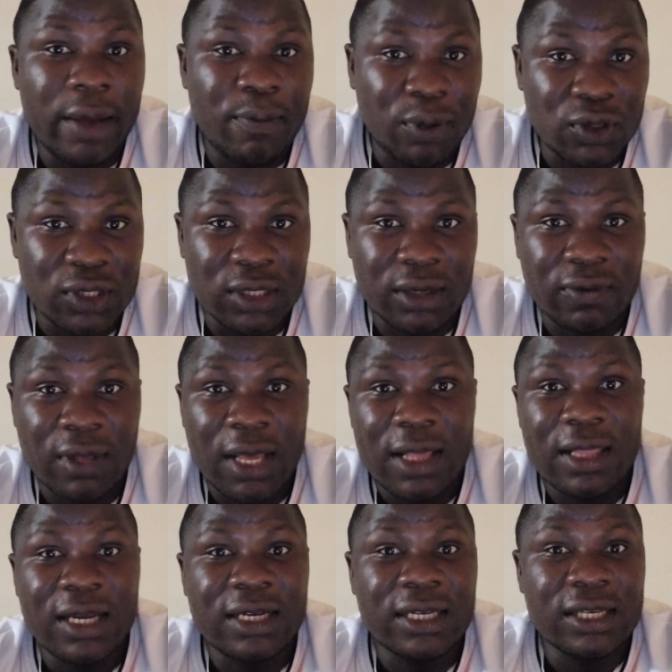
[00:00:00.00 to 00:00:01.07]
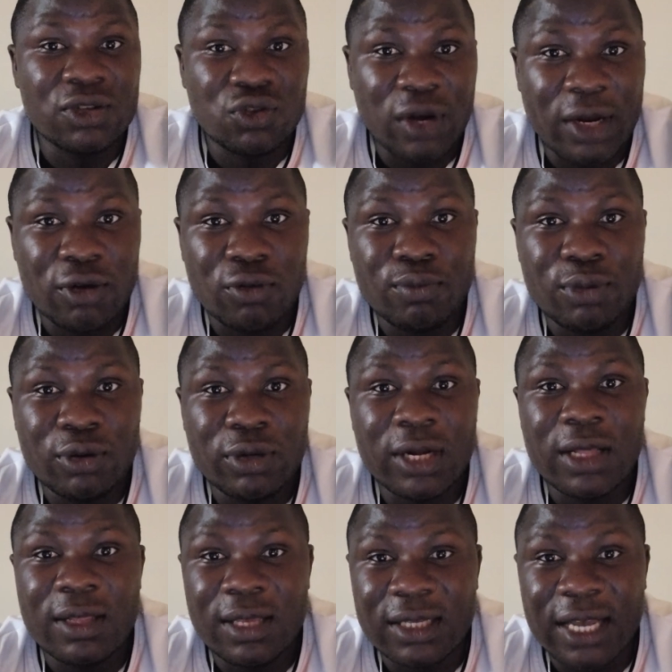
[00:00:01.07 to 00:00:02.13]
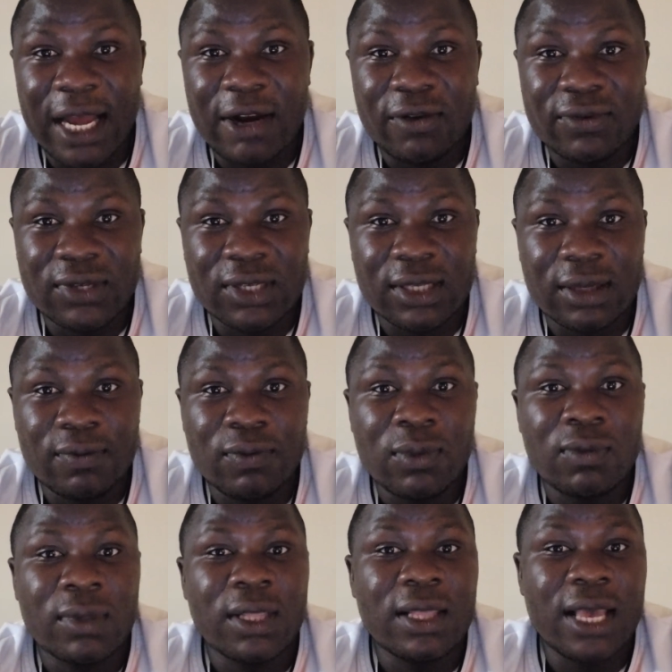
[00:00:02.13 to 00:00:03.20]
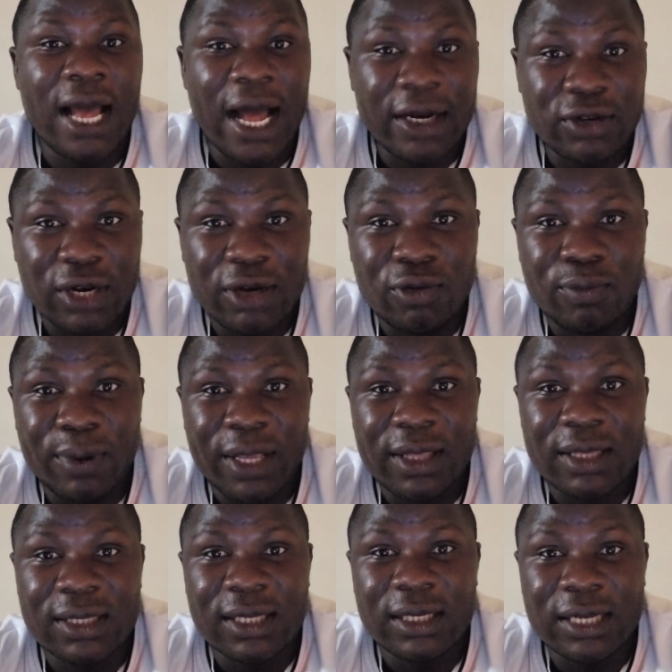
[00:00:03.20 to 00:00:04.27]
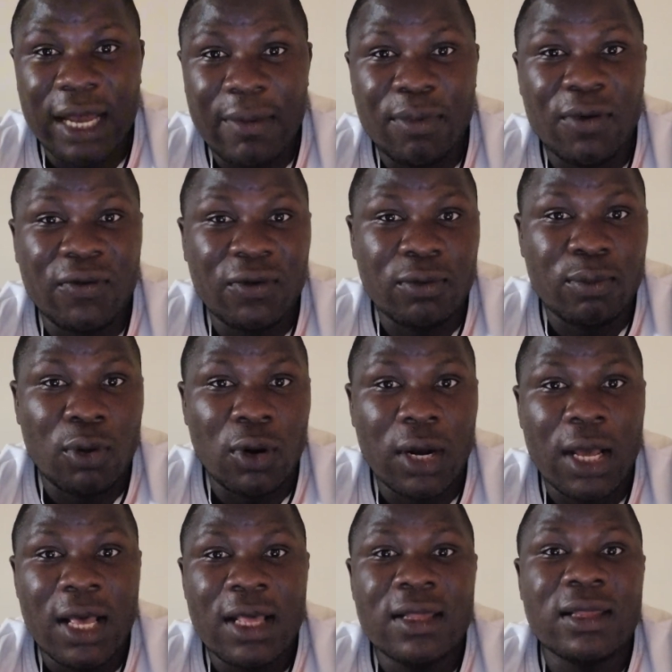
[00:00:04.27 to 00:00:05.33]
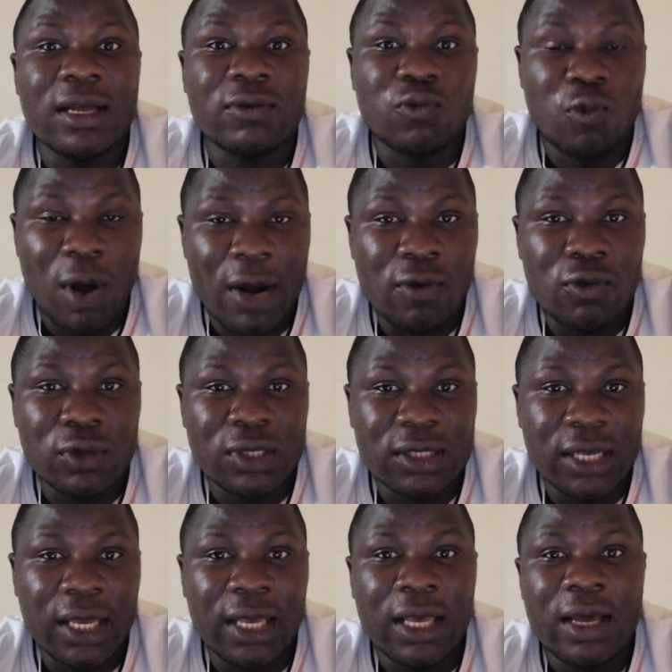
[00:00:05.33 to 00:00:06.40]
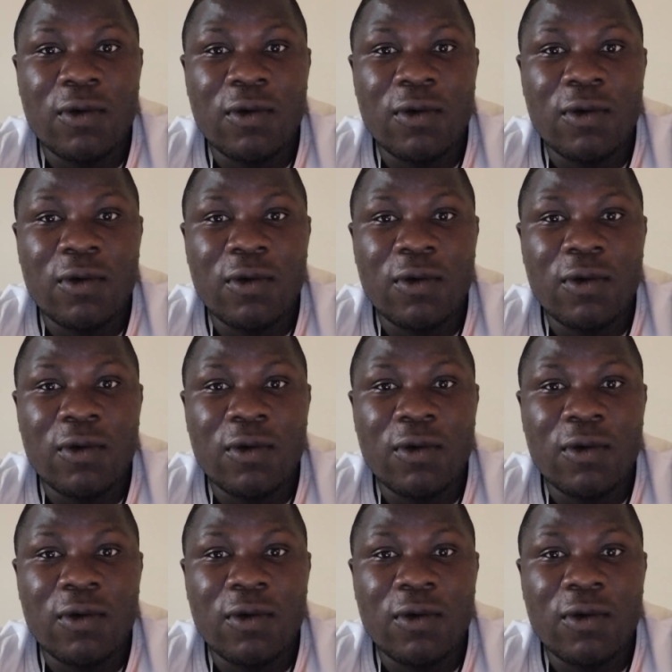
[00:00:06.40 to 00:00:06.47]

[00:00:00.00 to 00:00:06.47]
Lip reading: positive, that he is trying to build this kind of system. They are trying to play this type of football that one would say